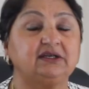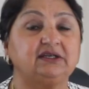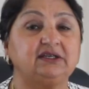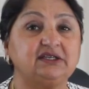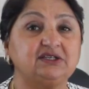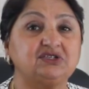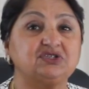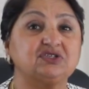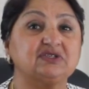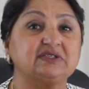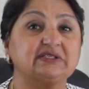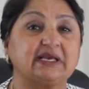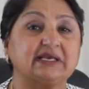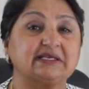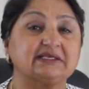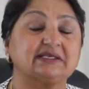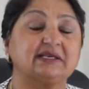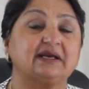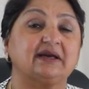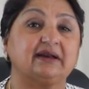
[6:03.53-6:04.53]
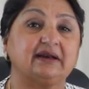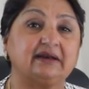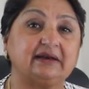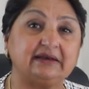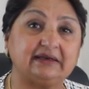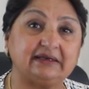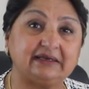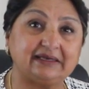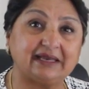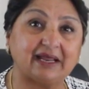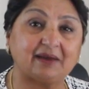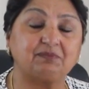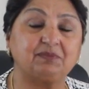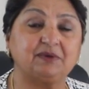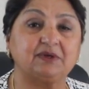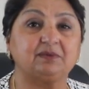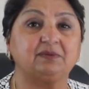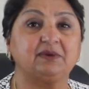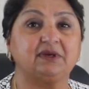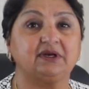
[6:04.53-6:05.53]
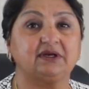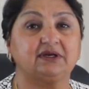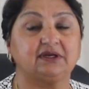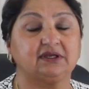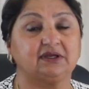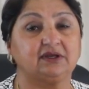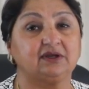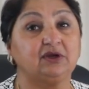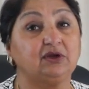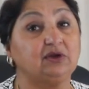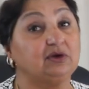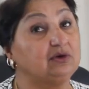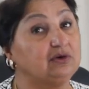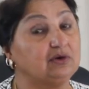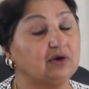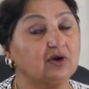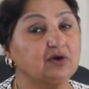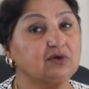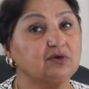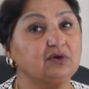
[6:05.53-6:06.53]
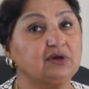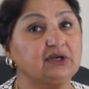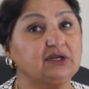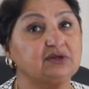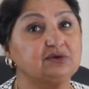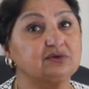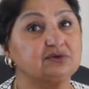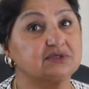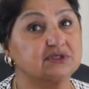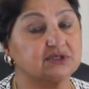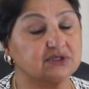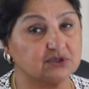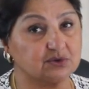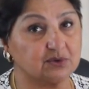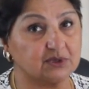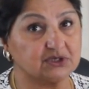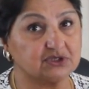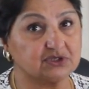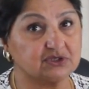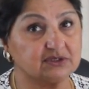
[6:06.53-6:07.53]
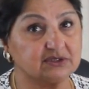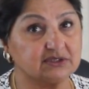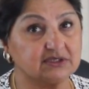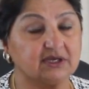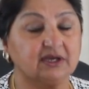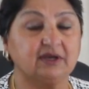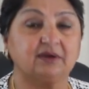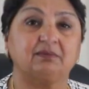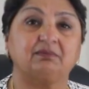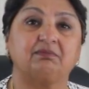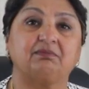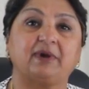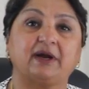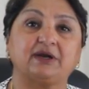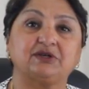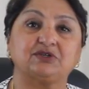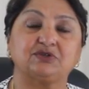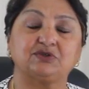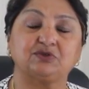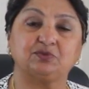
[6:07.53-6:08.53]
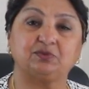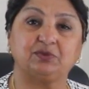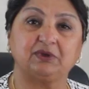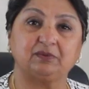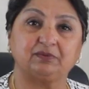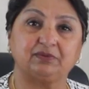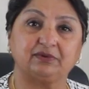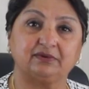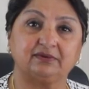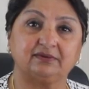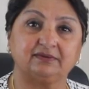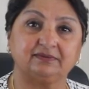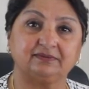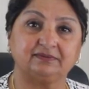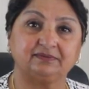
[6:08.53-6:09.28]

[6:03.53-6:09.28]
teaches us adaptability not only to situations but to people.